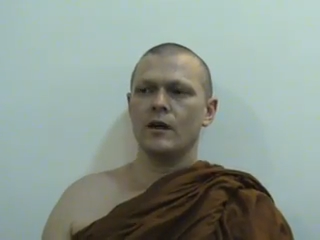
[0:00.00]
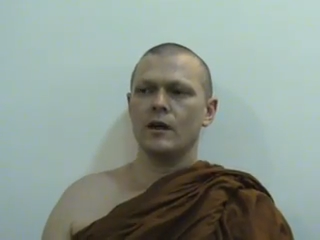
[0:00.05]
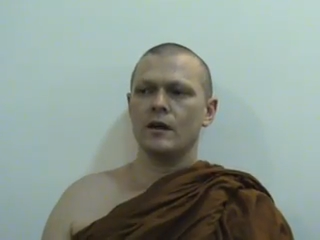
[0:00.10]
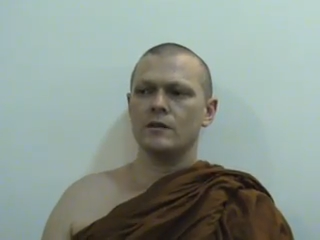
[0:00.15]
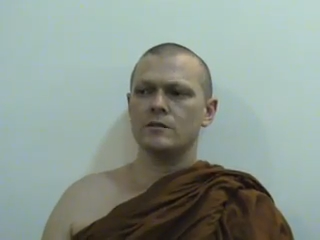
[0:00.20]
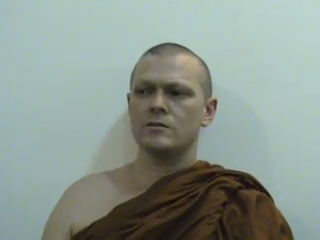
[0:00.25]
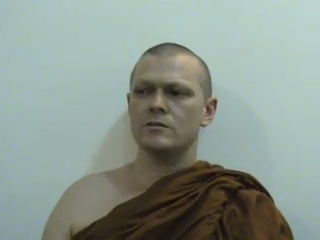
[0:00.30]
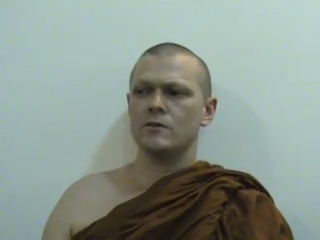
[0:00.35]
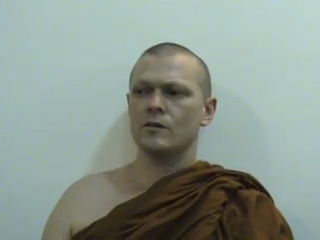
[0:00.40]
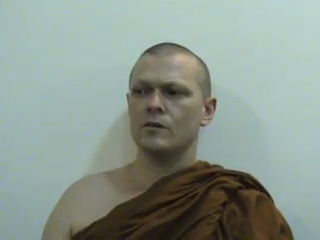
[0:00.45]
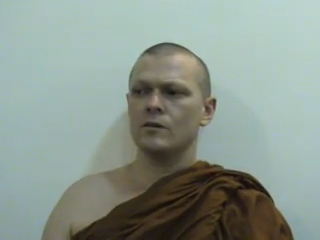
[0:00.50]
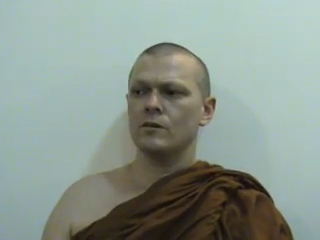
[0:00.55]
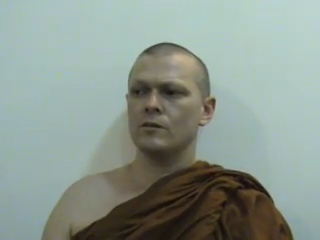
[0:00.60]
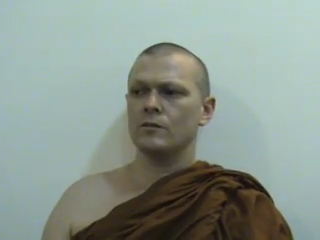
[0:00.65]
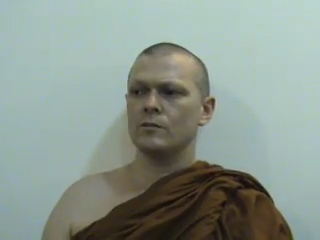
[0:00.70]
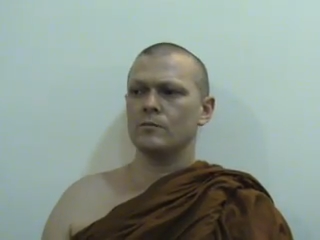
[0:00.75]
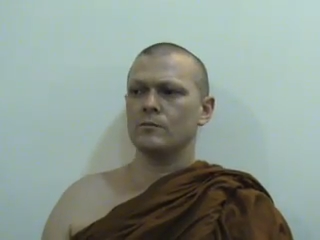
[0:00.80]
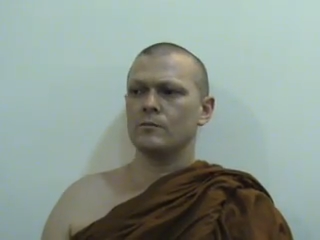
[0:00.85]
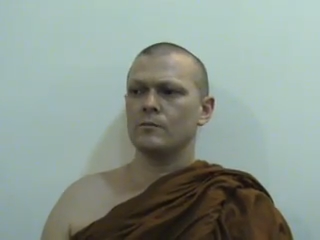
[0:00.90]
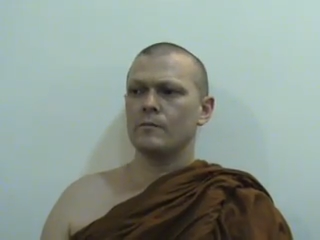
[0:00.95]
And
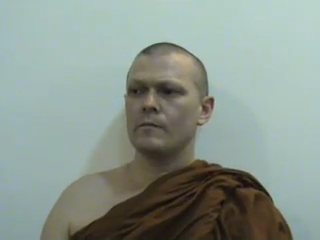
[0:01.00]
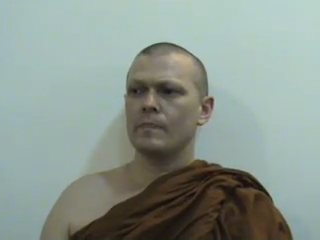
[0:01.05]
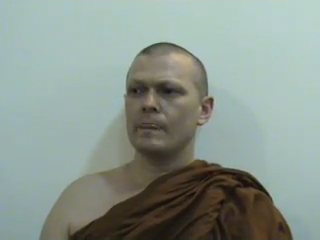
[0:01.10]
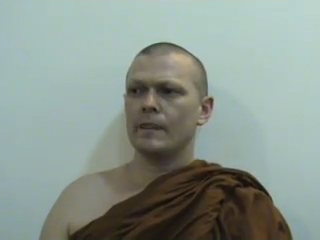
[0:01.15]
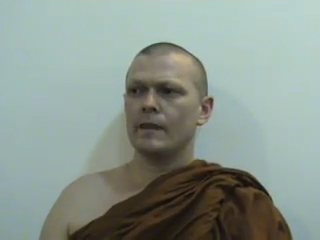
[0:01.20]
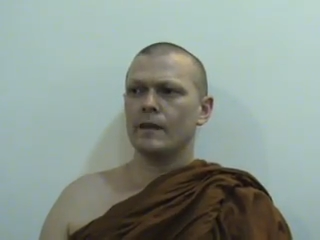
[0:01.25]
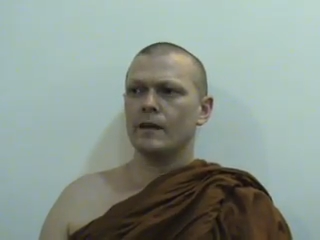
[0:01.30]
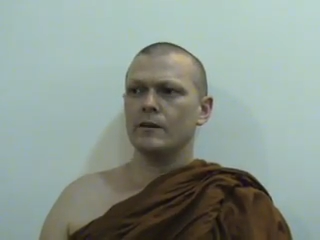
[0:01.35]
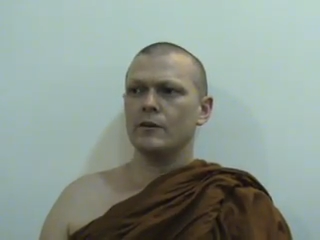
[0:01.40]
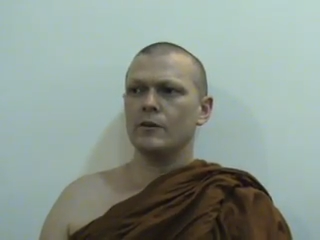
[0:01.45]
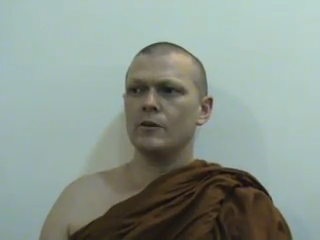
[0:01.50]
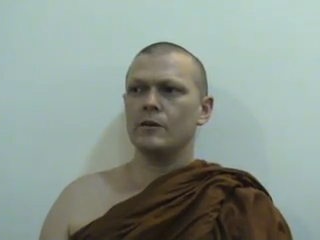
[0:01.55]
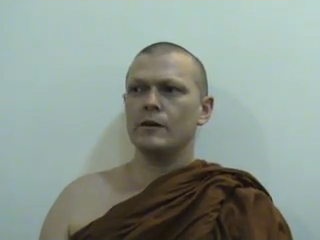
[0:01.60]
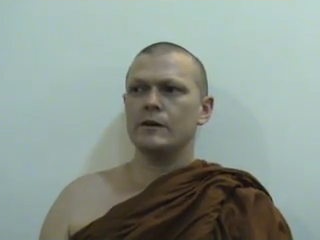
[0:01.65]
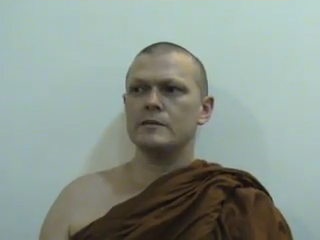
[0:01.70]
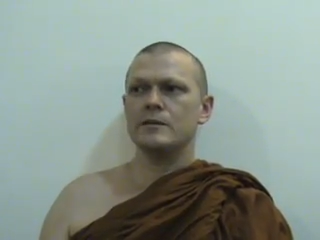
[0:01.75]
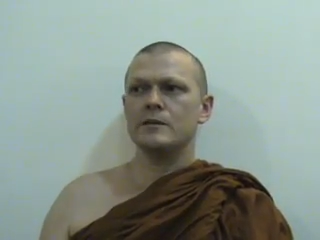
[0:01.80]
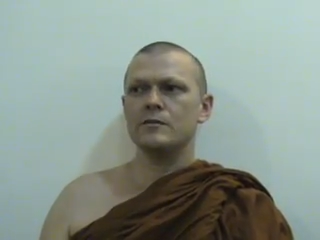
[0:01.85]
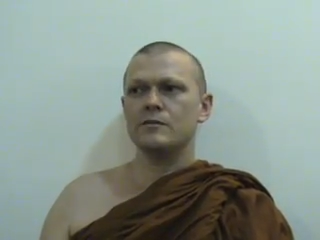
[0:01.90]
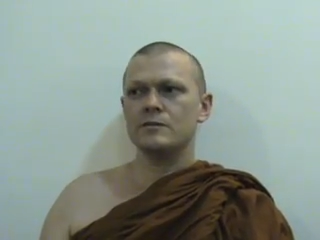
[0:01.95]
so,
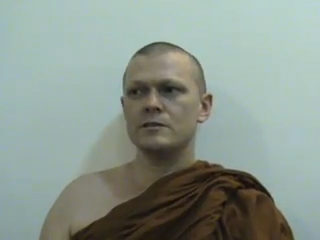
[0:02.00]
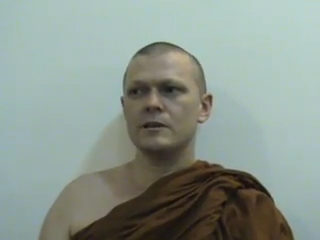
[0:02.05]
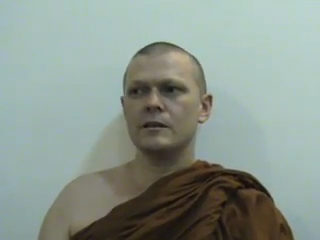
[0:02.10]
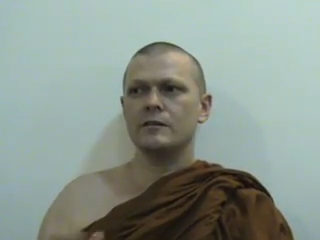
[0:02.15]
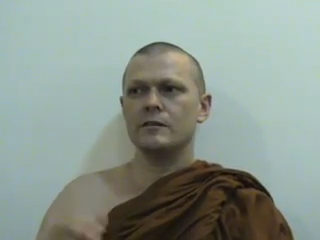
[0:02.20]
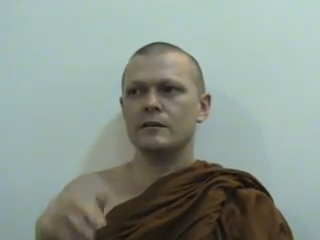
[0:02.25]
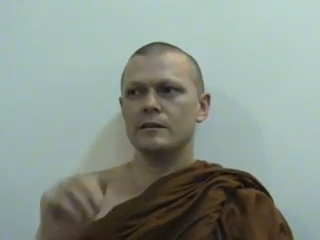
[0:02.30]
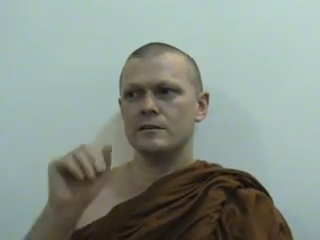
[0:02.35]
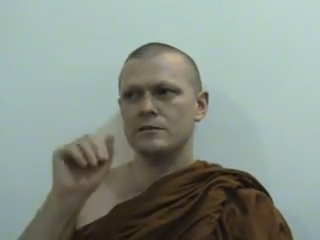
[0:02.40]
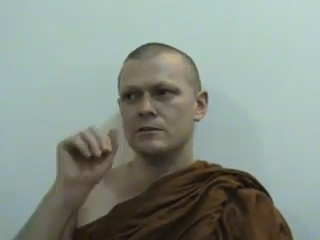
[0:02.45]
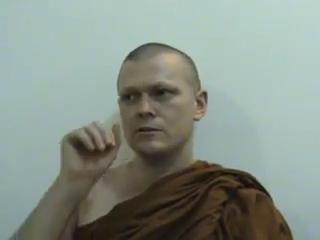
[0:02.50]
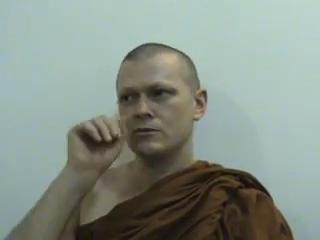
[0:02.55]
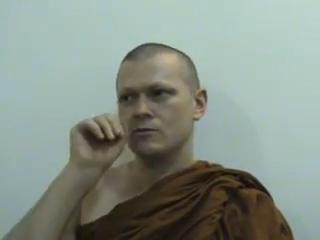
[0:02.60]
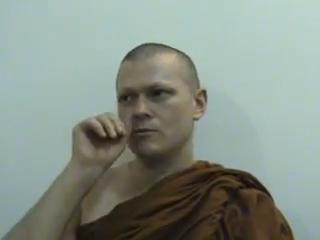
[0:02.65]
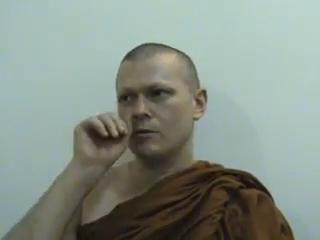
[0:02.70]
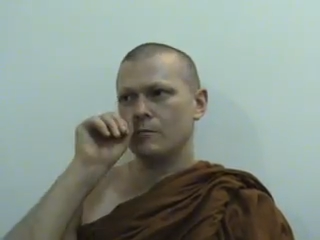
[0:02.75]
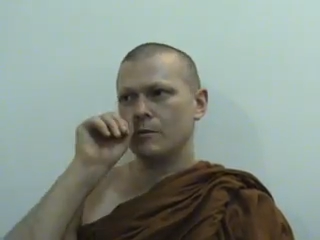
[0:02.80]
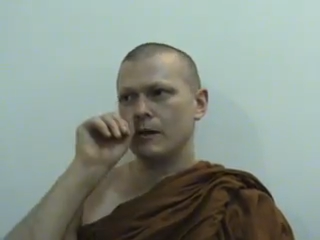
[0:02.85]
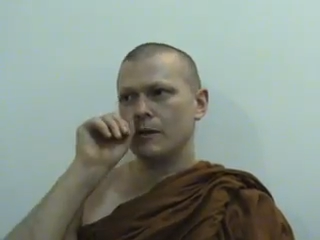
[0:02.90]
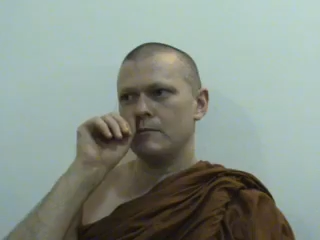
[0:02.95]
it's interesting to listen to
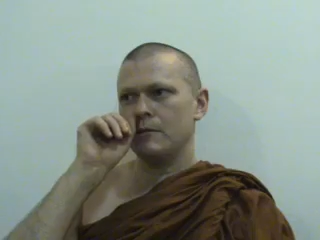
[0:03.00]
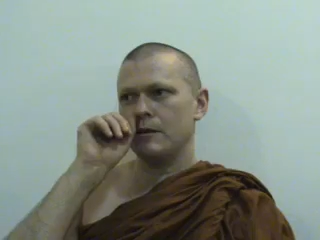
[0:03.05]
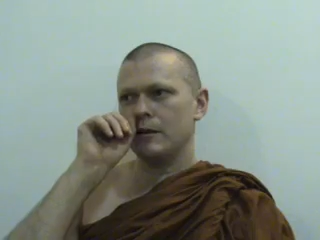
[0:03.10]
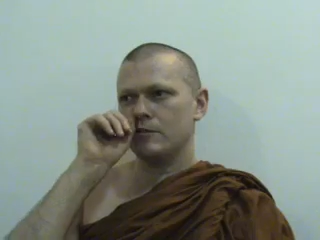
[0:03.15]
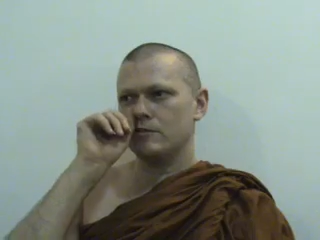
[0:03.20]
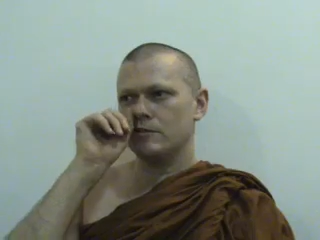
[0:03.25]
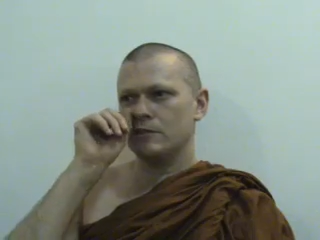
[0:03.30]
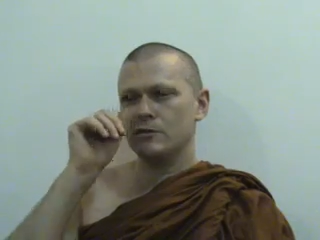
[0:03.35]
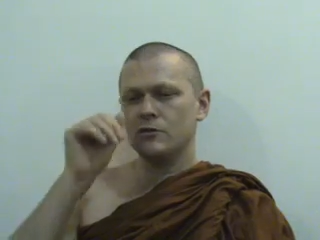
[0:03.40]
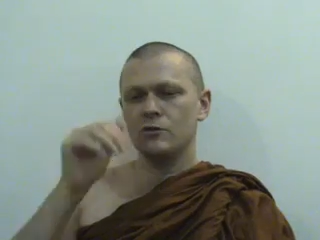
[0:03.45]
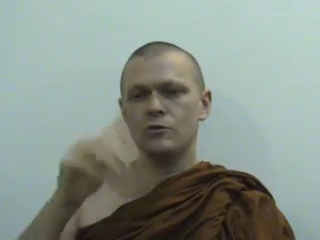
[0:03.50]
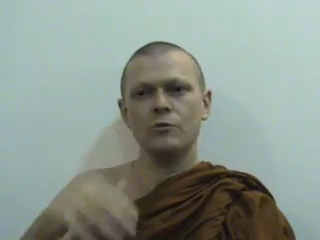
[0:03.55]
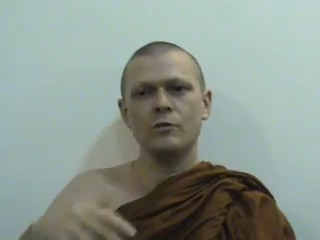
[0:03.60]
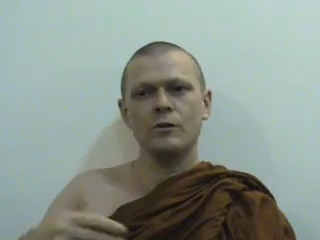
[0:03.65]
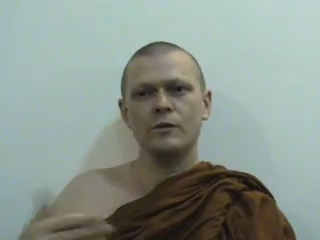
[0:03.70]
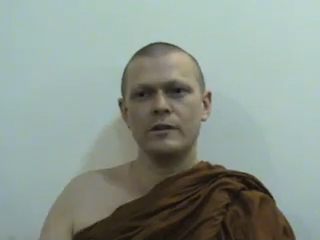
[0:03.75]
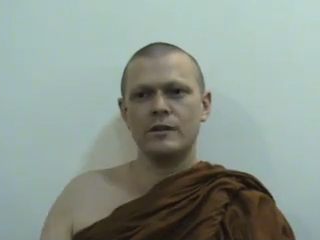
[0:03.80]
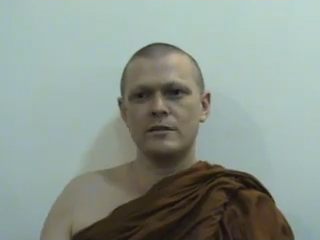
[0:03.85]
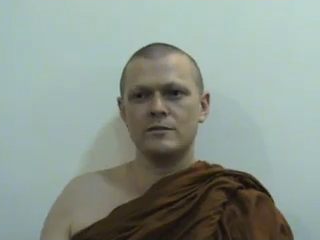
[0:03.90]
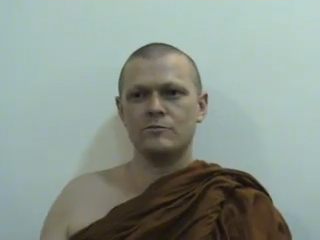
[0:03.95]
what people actually do
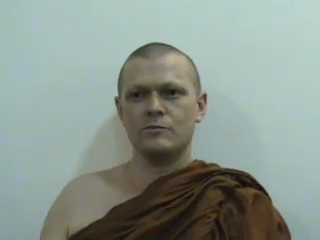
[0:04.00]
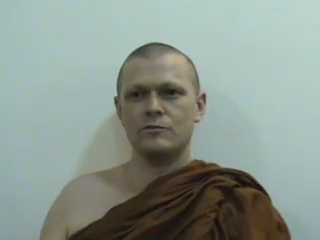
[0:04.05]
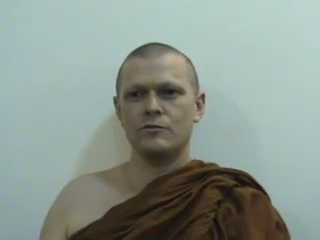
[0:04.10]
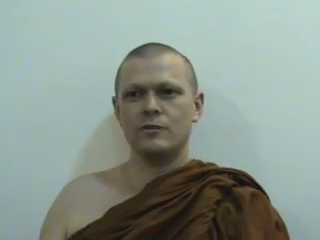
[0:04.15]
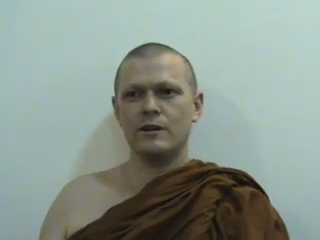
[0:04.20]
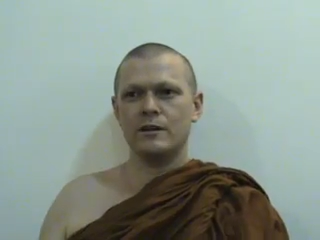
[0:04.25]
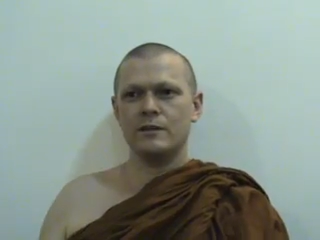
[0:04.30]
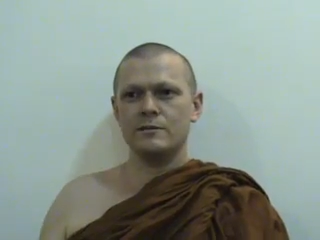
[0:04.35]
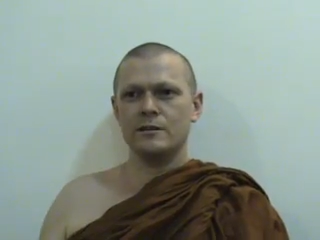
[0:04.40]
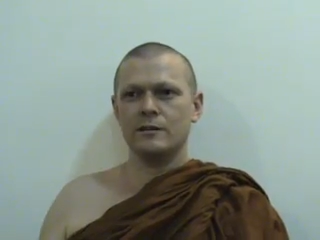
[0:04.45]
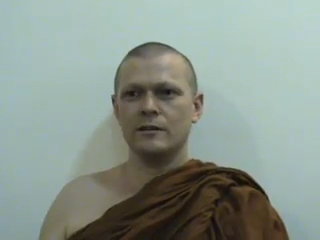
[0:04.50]
on these retreats,